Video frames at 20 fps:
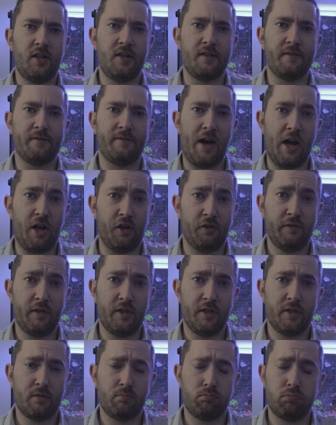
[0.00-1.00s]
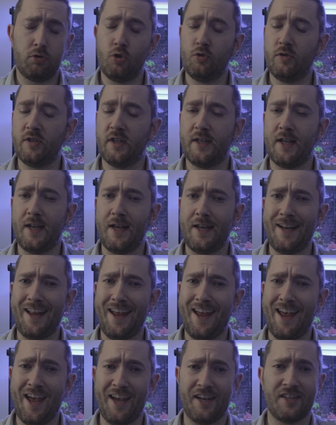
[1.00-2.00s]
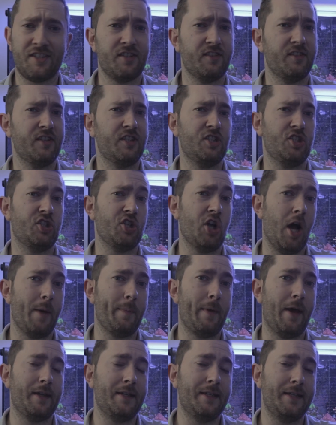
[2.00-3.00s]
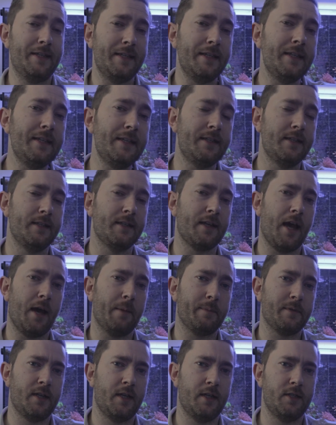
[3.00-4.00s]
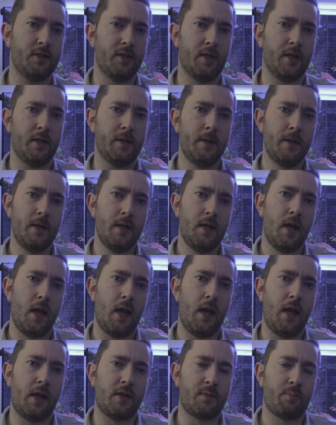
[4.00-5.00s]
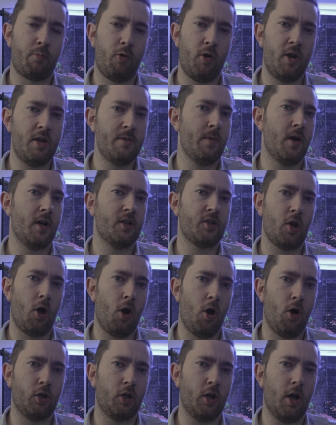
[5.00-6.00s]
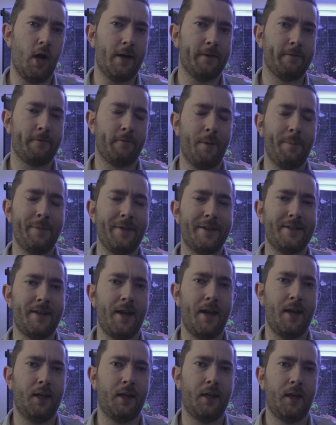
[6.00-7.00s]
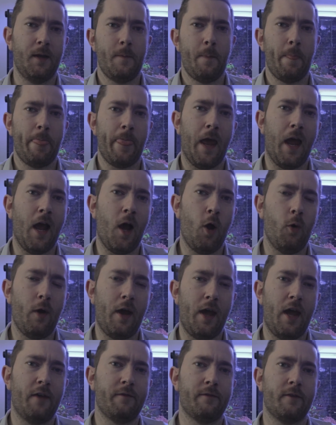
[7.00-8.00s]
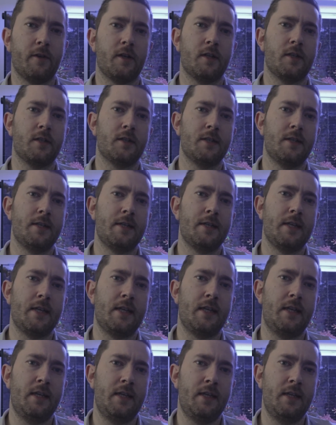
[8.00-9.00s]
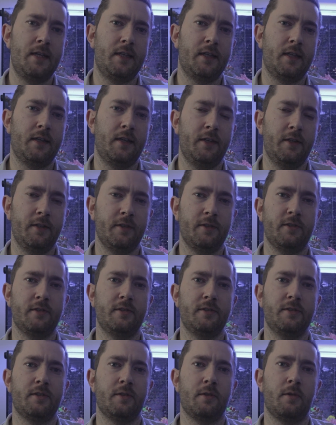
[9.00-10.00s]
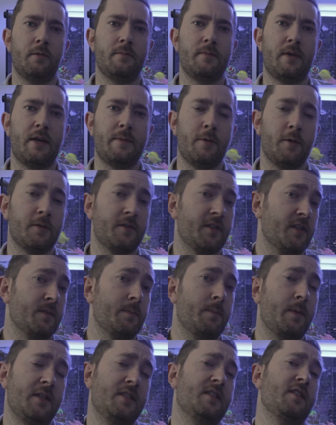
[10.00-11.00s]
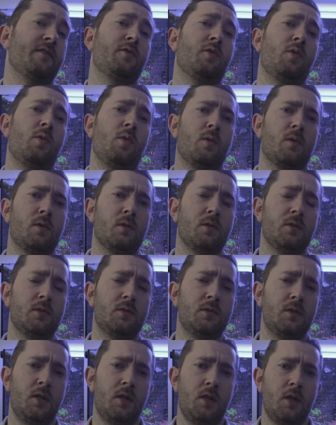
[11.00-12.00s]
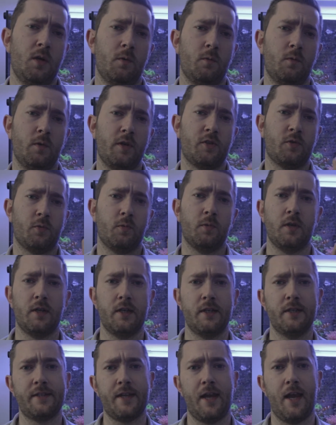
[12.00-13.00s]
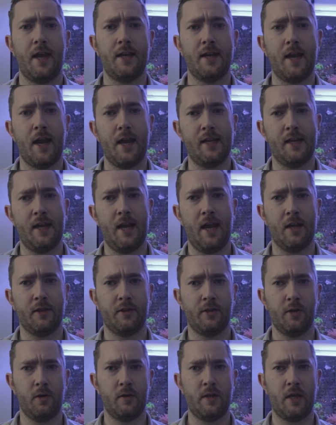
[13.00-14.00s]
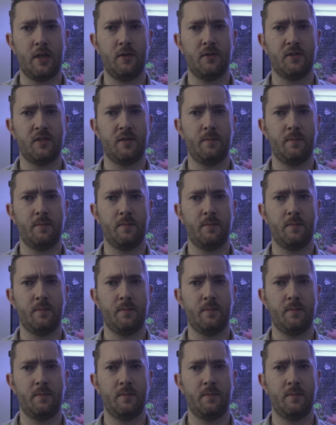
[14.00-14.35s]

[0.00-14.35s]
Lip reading: eating filefish, who did an excellent job at eating Aptasia. It's pretty much all gone from the tank. However, he killed my most expensive coral, which was a Acantho that used